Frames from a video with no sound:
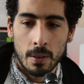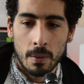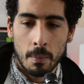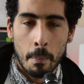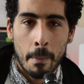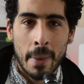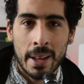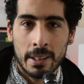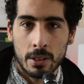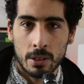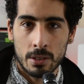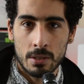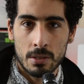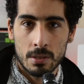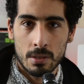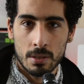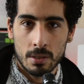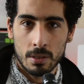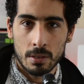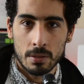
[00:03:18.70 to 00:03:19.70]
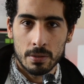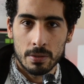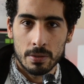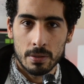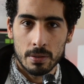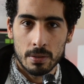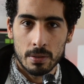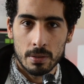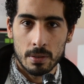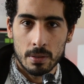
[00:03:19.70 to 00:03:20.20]
methods of
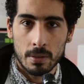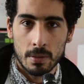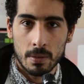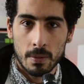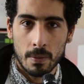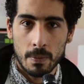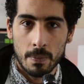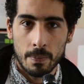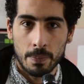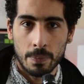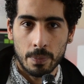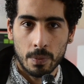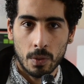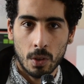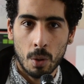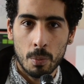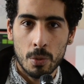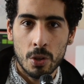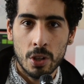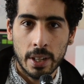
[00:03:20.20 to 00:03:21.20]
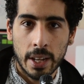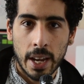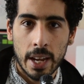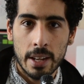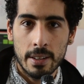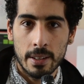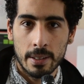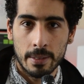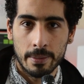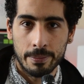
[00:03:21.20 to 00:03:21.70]

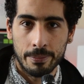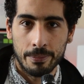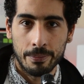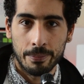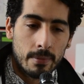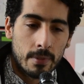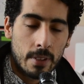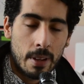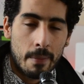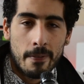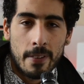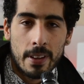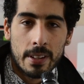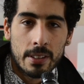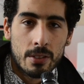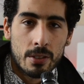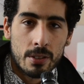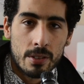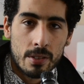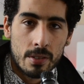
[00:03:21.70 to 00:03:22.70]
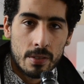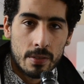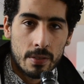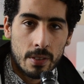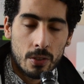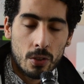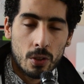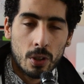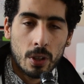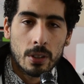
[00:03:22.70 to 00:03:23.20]
communicating. The inventors of
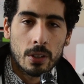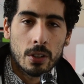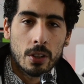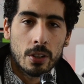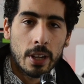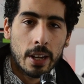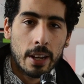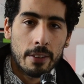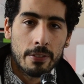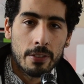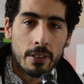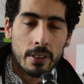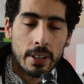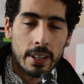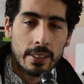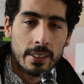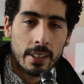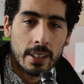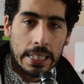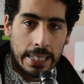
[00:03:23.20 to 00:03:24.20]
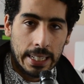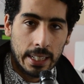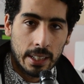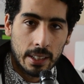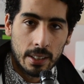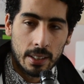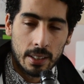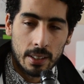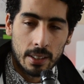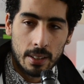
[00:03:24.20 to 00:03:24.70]
the dodecaphonic
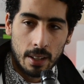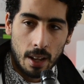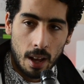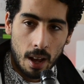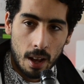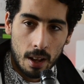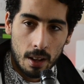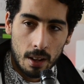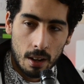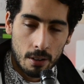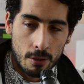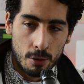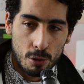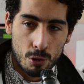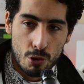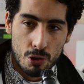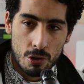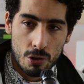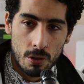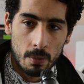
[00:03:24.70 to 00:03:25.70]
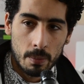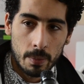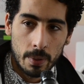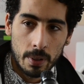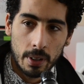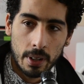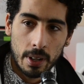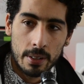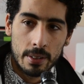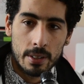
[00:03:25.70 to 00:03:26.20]
technique, Arnold
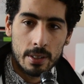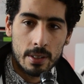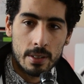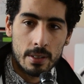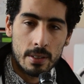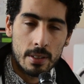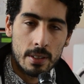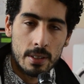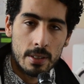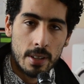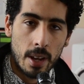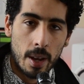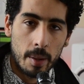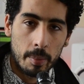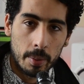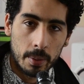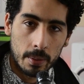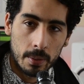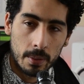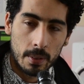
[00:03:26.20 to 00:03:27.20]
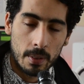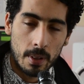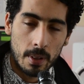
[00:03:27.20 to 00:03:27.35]
Schoenberg and its disciple